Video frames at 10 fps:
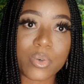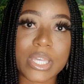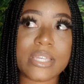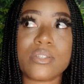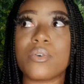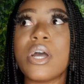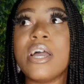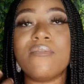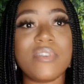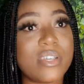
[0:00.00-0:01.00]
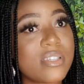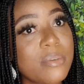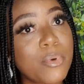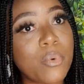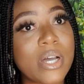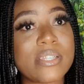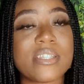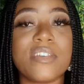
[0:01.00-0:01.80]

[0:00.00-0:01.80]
Okay, so reusable ones,